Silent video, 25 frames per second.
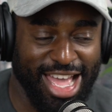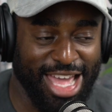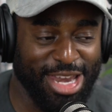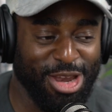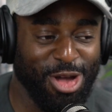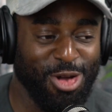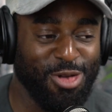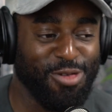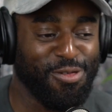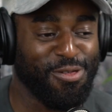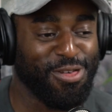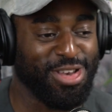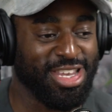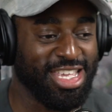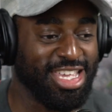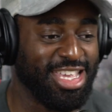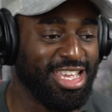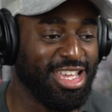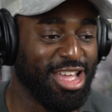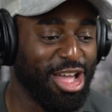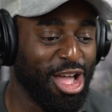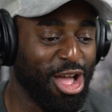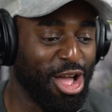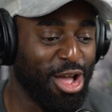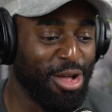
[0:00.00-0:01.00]
and
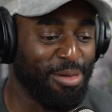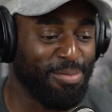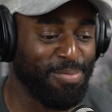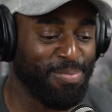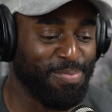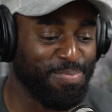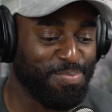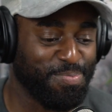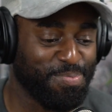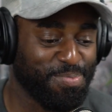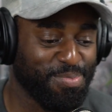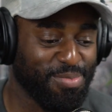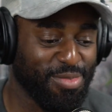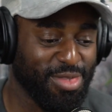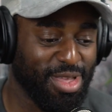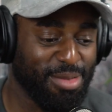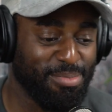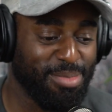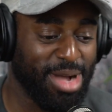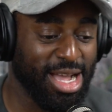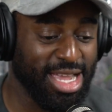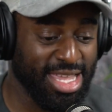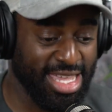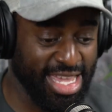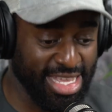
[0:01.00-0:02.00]
hopefully
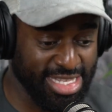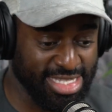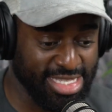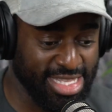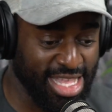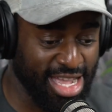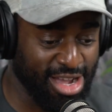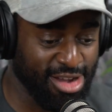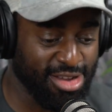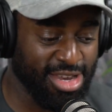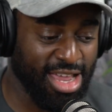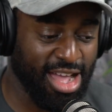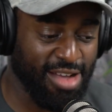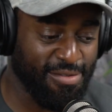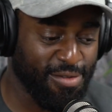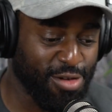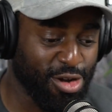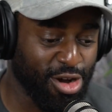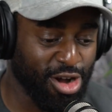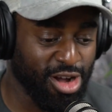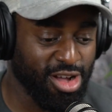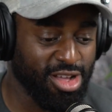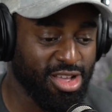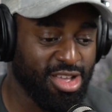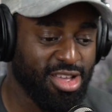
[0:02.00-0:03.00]
my guest now that I've
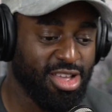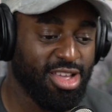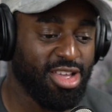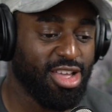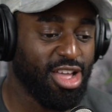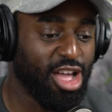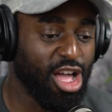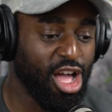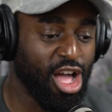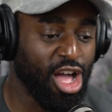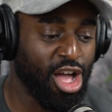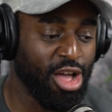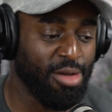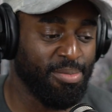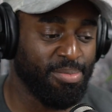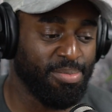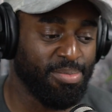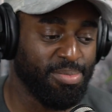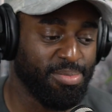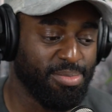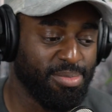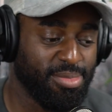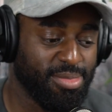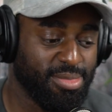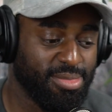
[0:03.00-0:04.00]
got,
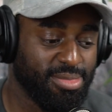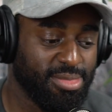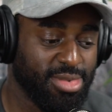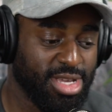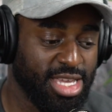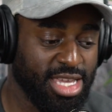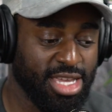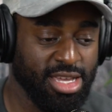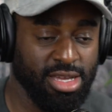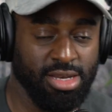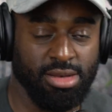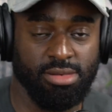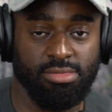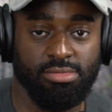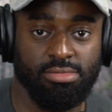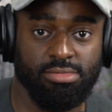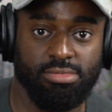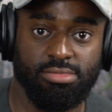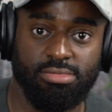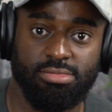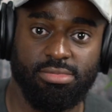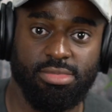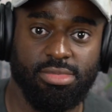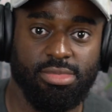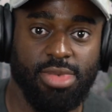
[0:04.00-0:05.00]
he can
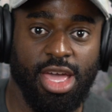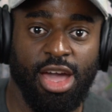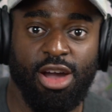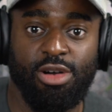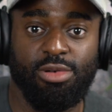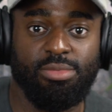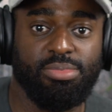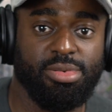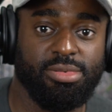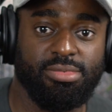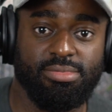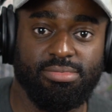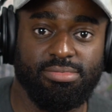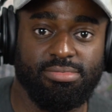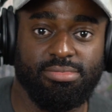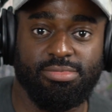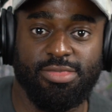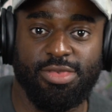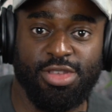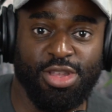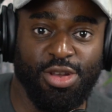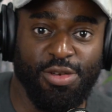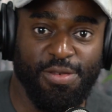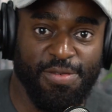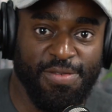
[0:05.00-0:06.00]
help,
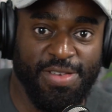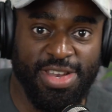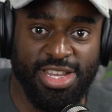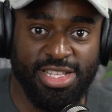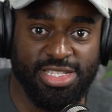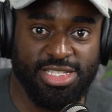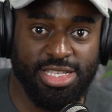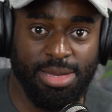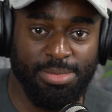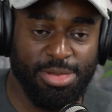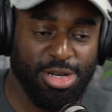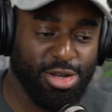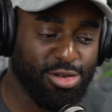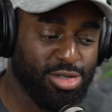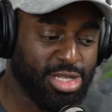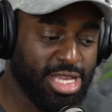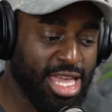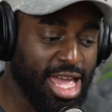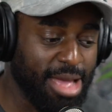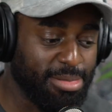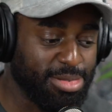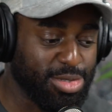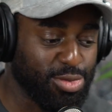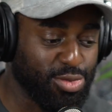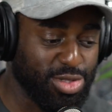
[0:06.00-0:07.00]
fill in some of those
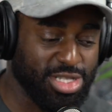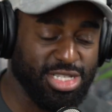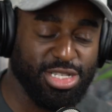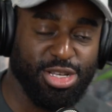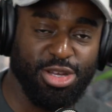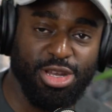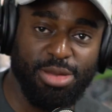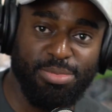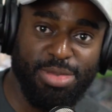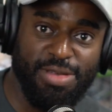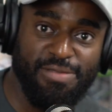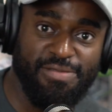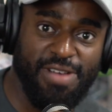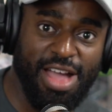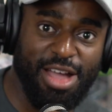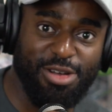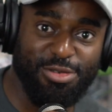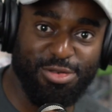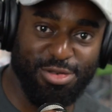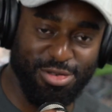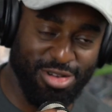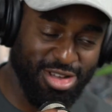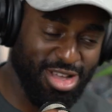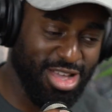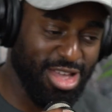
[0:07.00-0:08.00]
gaps, which is going to be
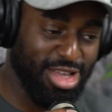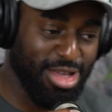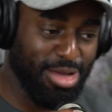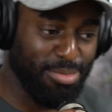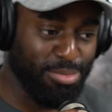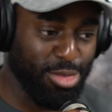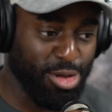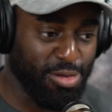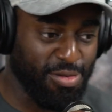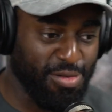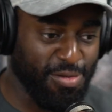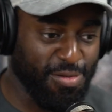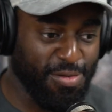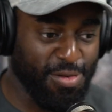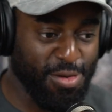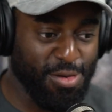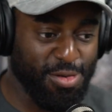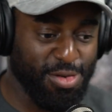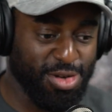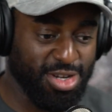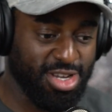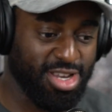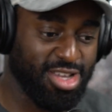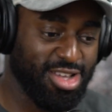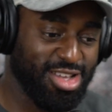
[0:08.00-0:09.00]
vital moving
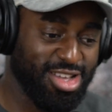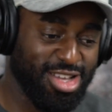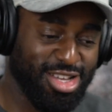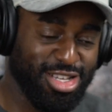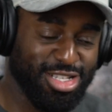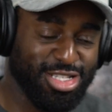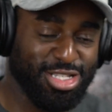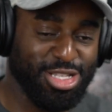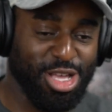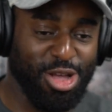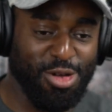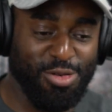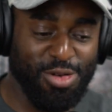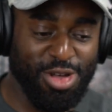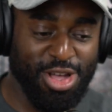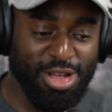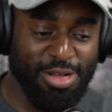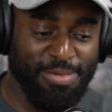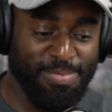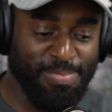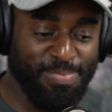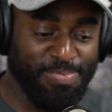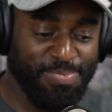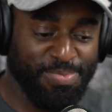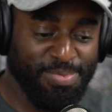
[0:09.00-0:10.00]
forward.
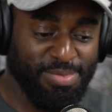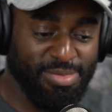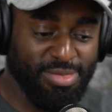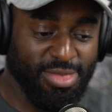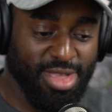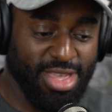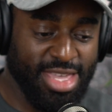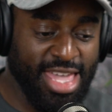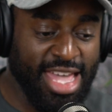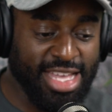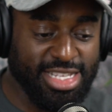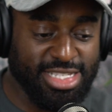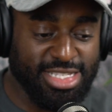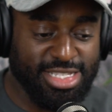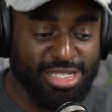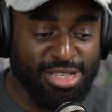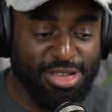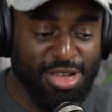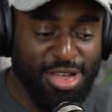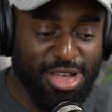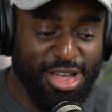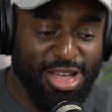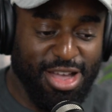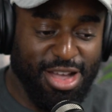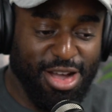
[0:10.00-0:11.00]
So yes,
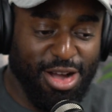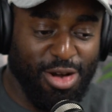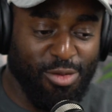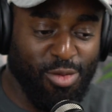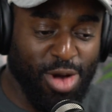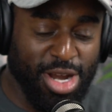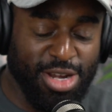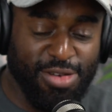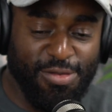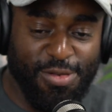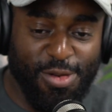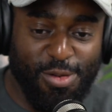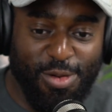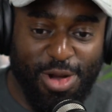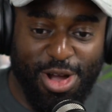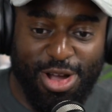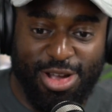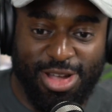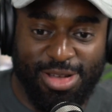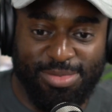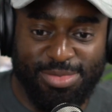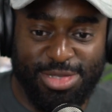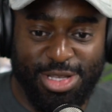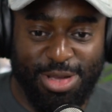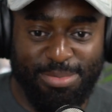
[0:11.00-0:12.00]
a wonderful
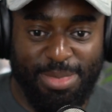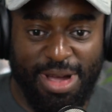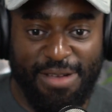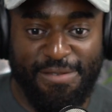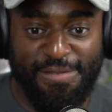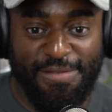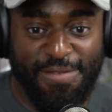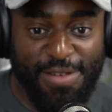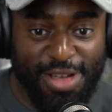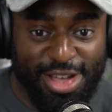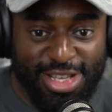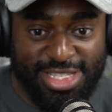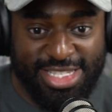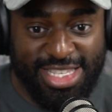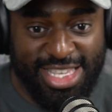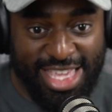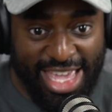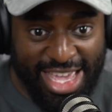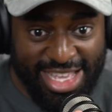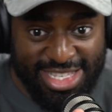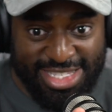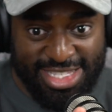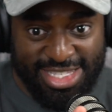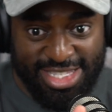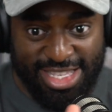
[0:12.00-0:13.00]
welcome to my first
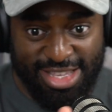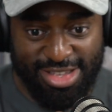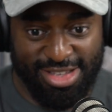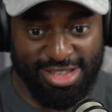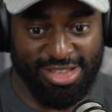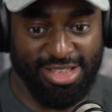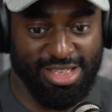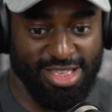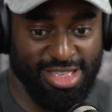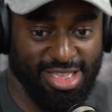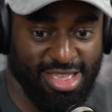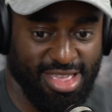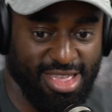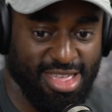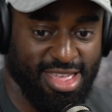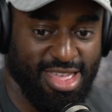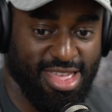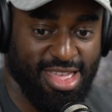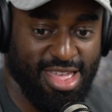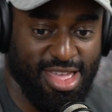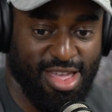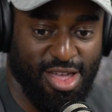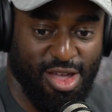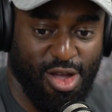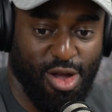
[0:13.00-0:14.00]
guest
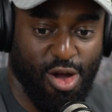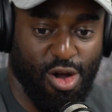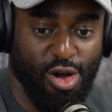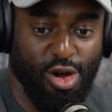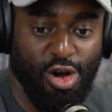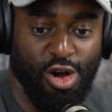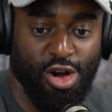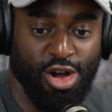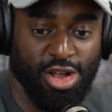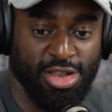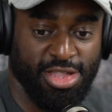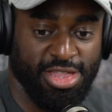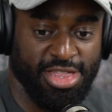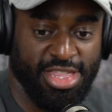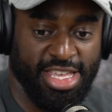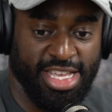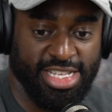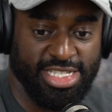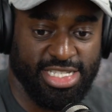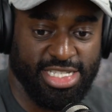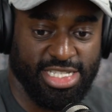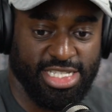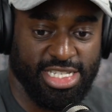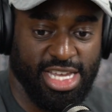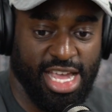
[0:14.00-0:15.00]
on
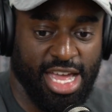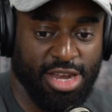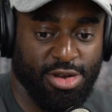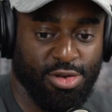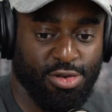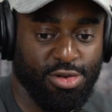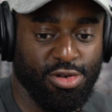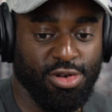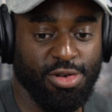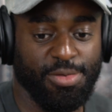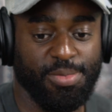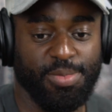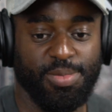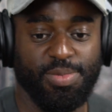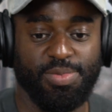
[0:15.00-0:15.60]
this channel.